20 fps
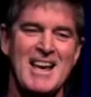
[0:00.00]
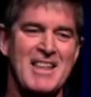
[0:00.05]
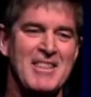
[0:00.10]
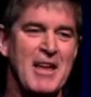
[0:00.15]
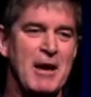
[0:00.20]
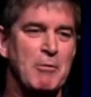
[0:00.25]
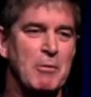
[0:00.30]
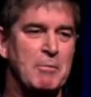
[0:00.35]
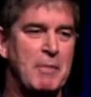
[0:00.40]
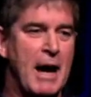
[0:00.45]
they
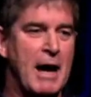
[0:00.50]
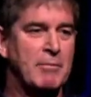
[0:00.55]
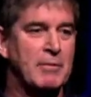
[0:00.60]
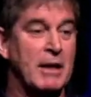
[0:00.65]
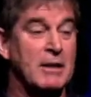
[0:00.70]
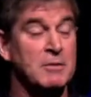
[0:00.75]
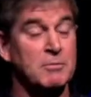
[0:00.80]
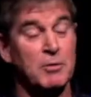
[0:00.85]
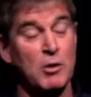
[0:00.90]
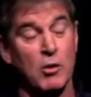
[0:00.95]
would baptize
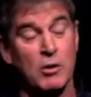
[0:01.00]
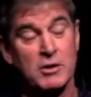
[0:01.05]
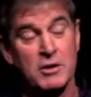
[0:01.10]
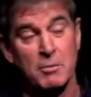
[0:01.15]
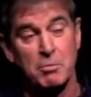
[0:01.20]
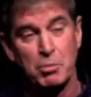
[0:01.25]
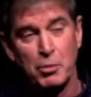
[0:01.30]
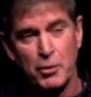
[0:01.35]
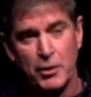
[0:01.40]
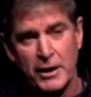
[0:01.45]
them. Of course, the
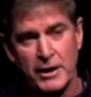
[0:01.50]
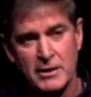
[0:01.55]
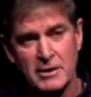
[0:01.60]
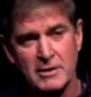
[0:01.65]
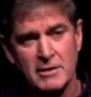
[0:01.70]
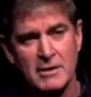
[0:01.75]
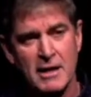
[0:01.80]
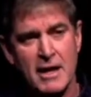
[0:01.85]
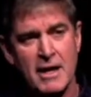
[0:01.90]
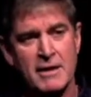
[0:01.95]

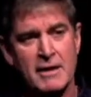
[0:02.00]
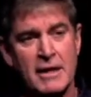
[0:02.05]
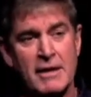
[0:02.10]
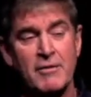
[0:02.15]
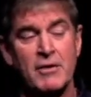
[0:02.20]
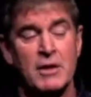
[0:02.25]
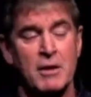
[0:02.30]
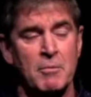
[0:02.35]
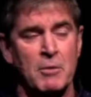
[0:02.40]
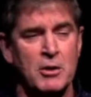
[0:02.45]
priests and even
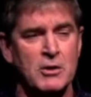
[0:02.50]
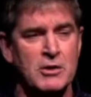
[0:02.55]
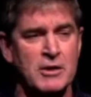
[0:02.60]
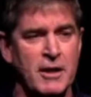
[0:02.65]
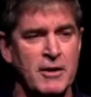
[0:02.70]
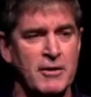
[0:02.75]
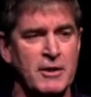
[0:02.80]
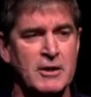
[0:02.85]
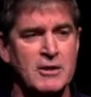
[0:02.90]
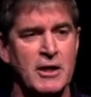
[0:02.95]
the
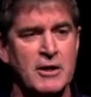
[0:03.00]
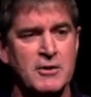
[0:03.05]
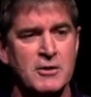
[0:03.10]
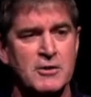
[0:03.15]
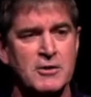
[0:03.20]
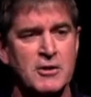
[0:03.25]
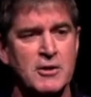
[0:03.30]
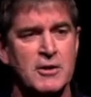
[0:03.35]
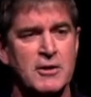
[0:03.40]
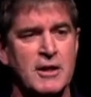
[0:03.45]
mercenaries
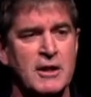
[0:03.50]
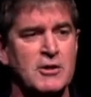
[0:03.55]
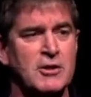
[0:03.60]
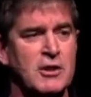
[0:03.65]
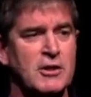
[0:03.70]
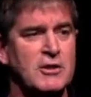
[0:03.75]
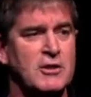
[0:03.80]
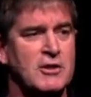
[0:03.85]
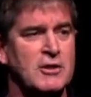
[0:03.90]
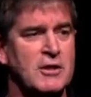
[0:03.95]
understood that
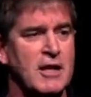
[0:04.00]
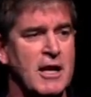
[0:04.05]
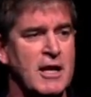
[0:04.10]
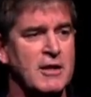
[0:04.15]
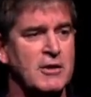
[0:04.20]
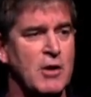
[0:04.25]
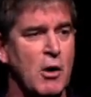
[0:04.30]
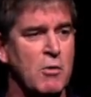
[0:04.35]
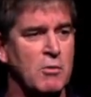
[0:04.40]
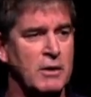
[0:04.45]
Jesus said,
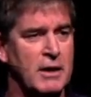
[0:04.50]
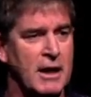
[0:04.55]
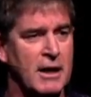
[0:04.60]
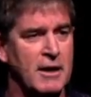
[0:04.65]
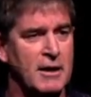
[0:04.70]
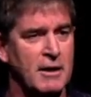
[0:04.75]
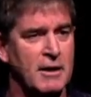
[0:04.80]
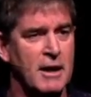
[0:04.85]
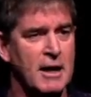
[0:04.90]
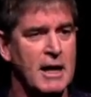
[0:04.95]
don't
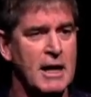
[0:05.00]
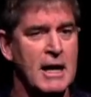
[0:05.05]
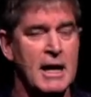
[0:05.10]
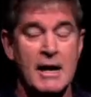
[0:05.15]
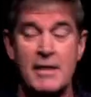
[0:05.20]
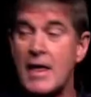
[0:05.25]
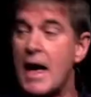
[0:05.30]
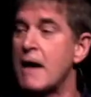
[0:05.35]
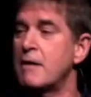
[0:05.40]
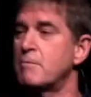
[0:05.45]
kill. And
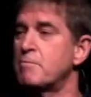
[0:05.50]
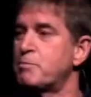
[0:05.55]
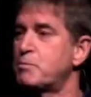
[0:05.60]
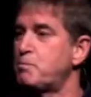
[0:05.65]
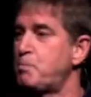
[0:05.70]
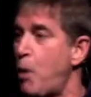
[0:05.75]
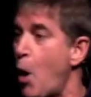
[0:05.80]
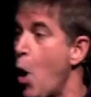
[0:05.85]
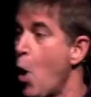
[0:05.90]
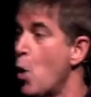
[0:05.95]
that
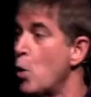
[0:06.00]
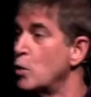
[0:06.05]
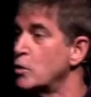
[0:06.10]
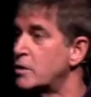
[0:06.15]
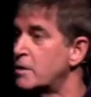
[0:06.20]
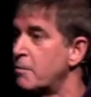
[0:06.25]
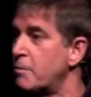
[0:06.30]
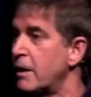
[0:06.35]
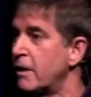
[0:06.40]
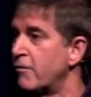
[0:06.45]
posed a
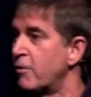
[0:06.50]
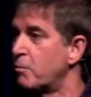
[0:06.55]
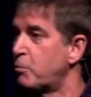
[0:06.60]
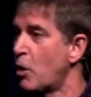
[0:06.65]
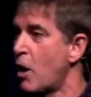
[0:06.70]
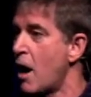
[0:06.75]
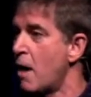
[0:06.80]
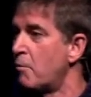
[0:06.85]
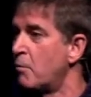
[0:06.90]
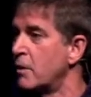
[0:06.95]
bit of a
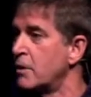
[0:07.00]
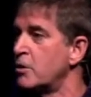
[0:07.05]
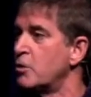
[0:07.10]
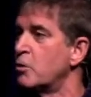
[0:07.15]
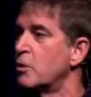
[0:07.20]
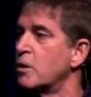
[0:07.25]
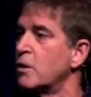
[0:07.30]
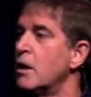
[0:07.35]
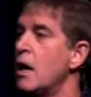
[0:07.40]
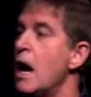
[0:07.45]
problem when you
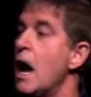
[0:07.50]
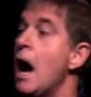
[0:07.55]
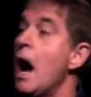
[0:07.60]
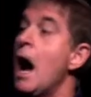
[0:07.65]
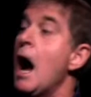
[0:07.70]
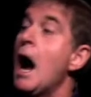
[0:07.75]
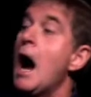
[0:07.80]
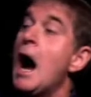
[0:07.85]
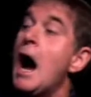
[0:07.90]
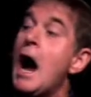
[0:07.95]
were
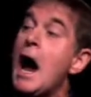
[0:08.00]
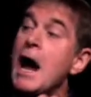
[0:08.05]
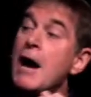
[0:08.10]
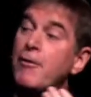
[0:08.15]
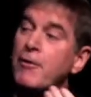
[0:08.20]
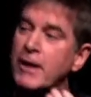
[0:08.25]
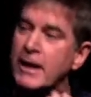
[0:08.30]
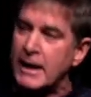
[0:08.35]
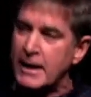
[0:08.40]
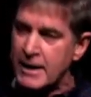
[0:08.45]

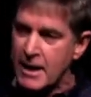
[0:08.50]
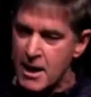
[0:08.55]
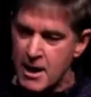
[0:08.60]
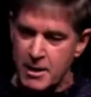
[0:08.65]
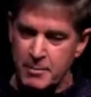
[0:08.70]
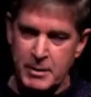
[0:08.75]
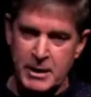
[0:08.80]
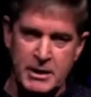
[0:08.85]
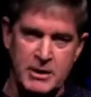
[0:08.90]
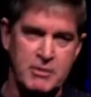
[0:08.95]
hiring an
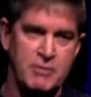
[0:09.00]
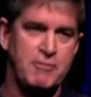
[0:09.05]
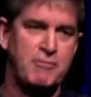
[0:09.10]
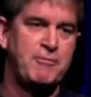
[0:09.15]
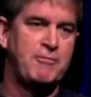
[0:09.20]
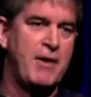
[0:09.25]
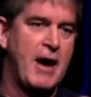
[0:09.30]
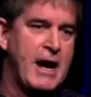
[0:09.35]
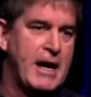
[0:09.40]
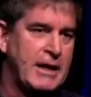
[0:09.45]
army to
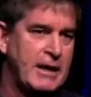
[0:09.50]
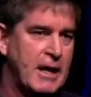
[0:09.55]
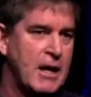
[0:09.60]
fight